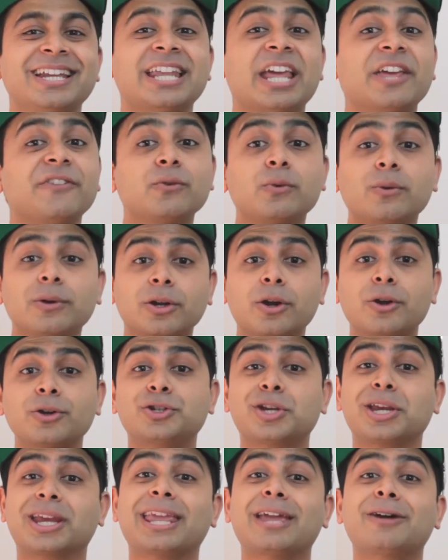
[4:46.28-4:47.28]
Now if you want to go
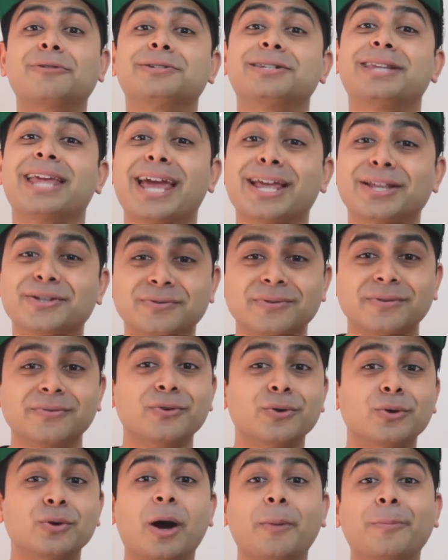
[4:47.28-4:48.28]
check out Dan's
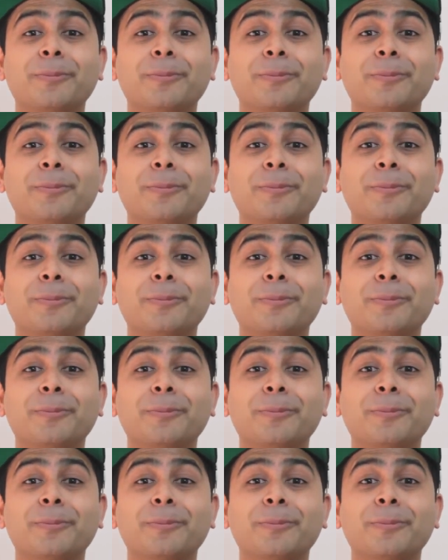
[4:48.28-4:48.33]
review,